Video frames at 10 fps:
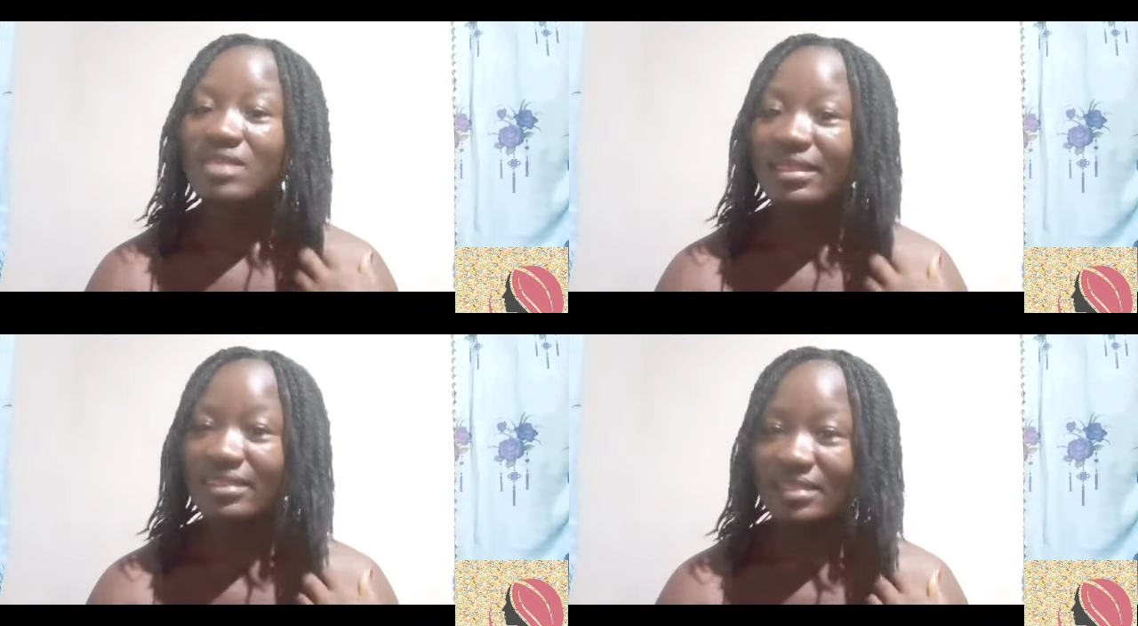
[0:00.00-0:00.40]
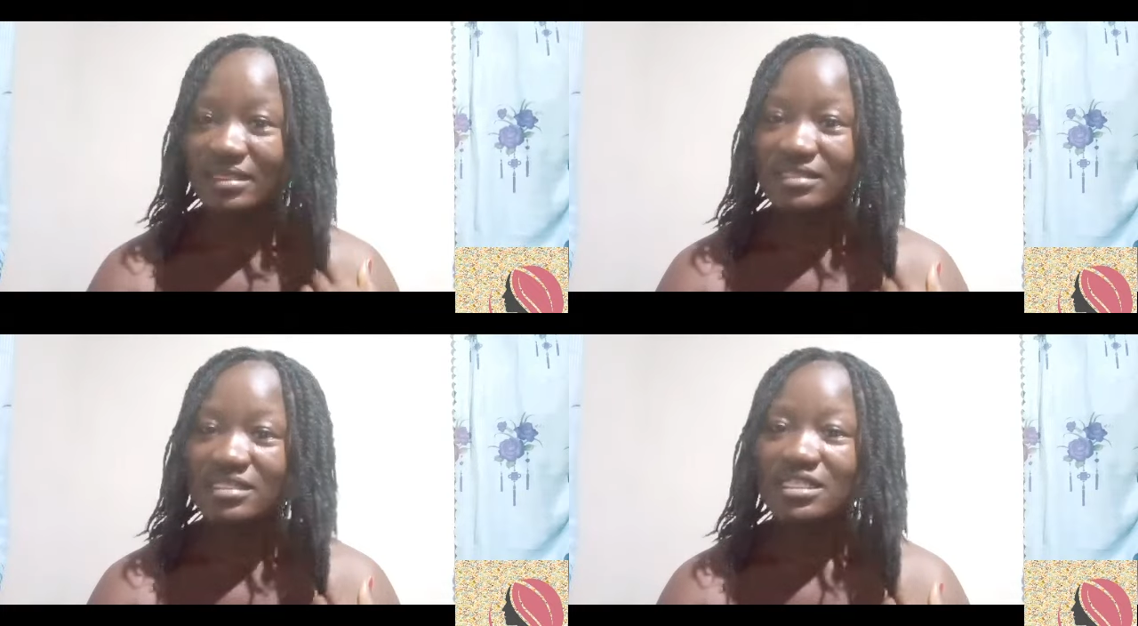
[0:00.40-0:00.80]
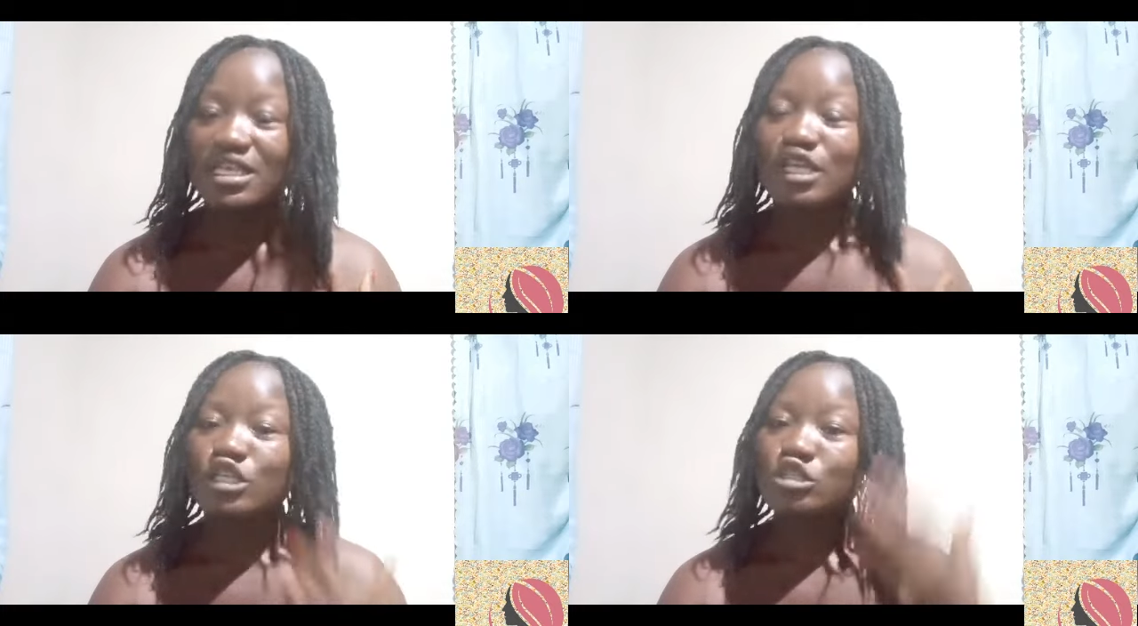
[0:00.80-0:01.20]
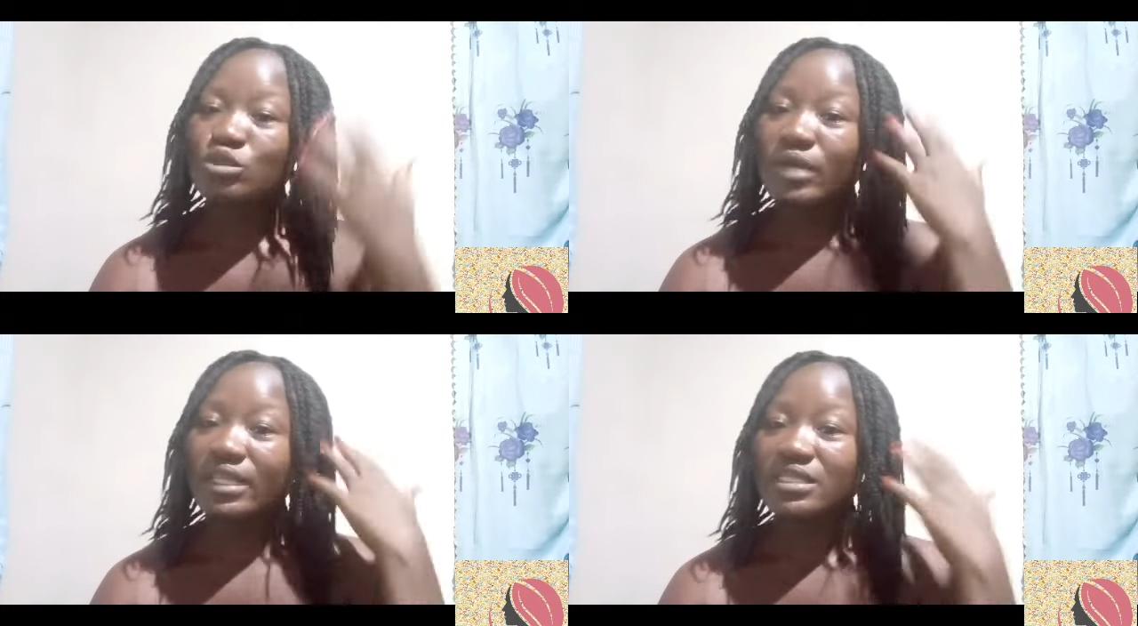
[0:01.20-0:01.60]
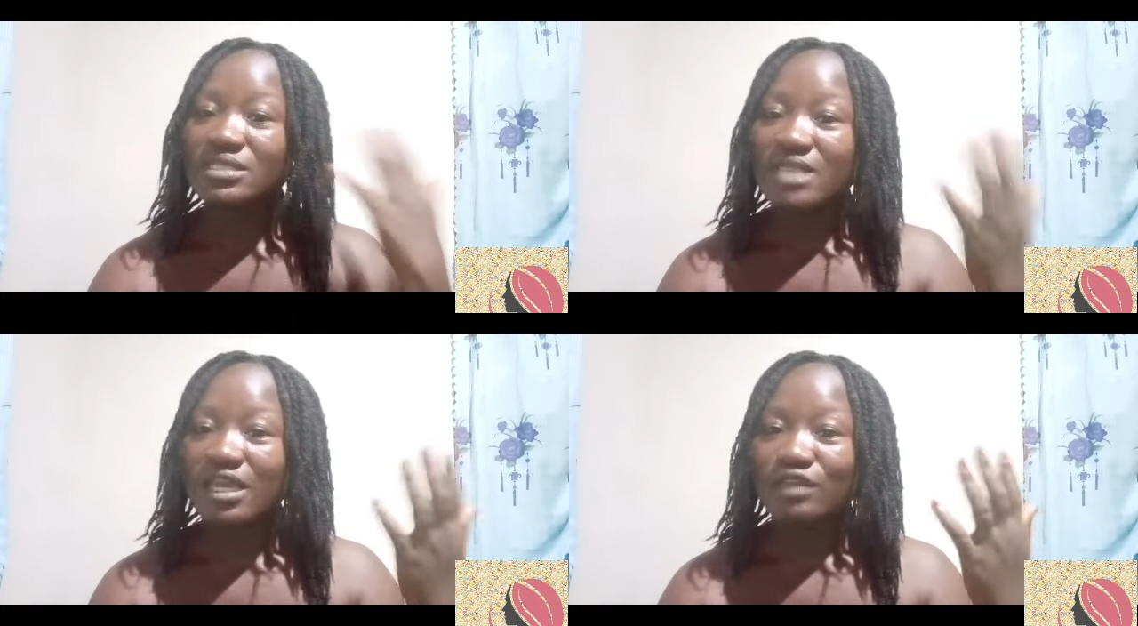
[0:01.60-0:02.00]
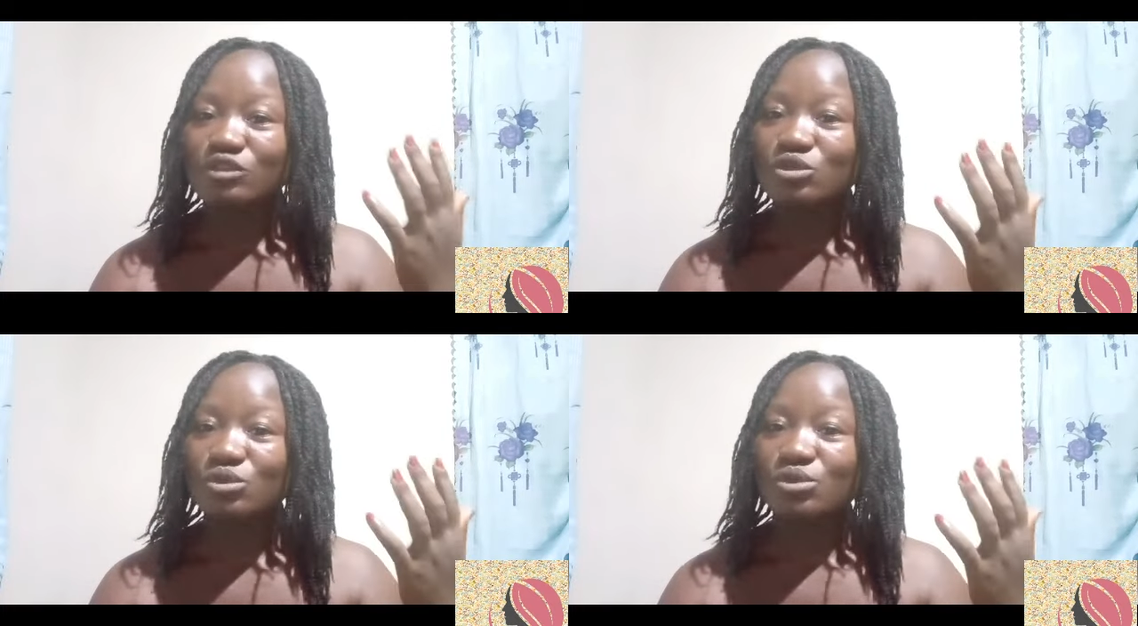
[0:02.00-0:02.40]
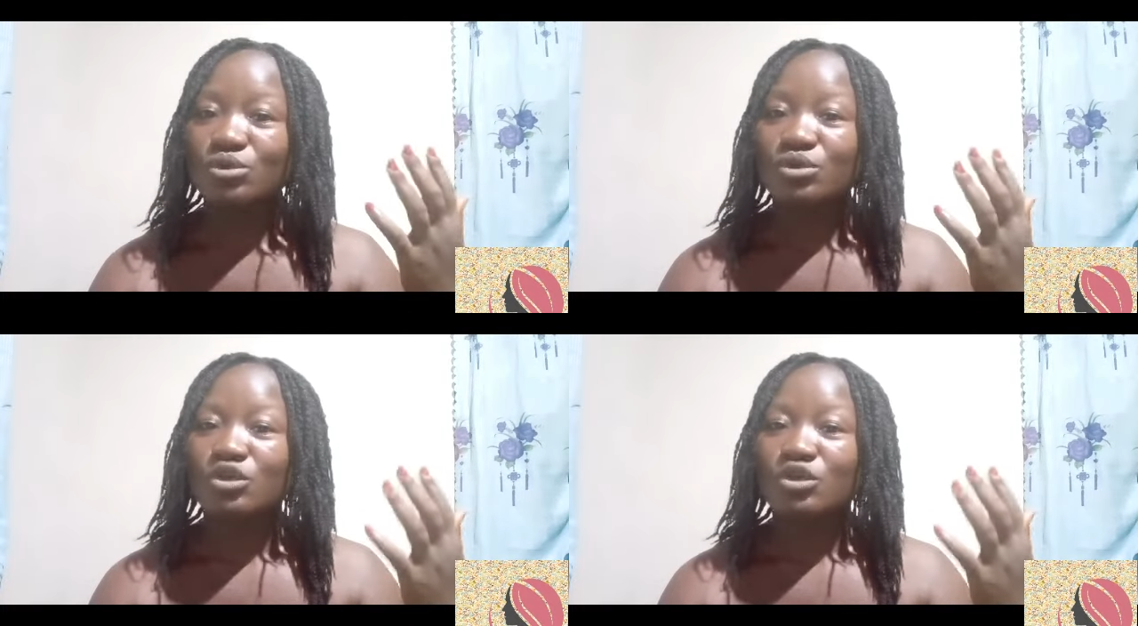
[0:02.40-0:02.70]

than this. So I decided to